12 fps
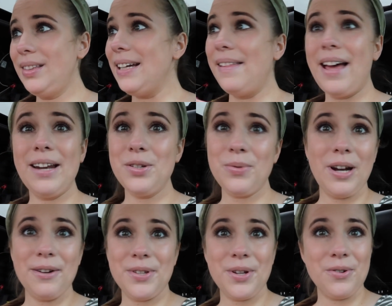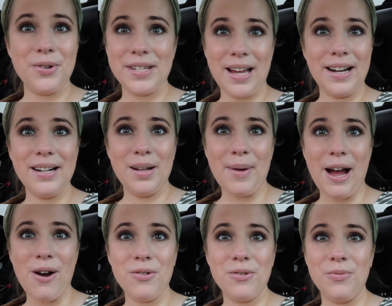that is what I was so excited
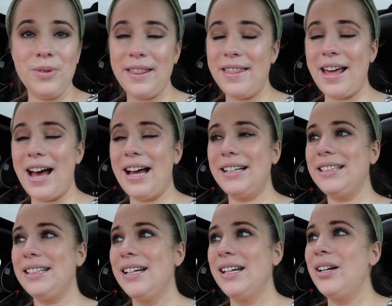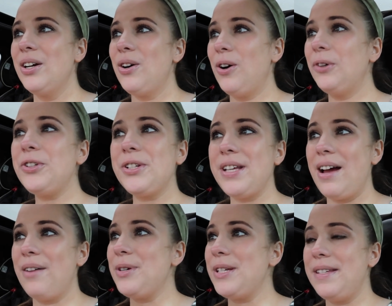about with that
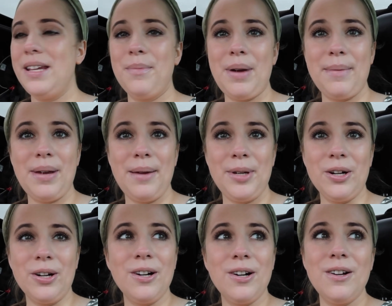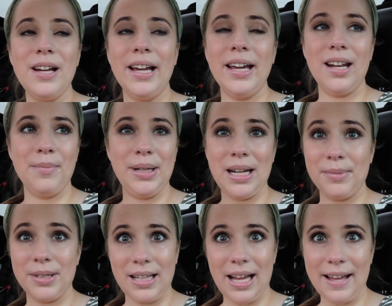ultrasound, was seeing my baby girl. And I mean,
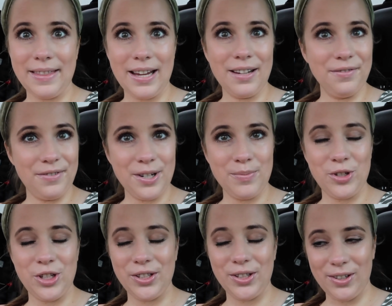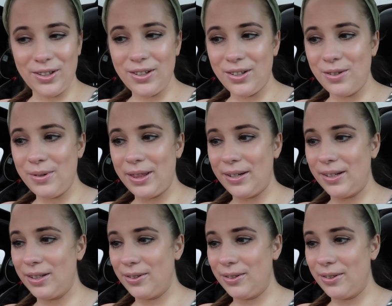I'm glad they confirmed she's a girl with her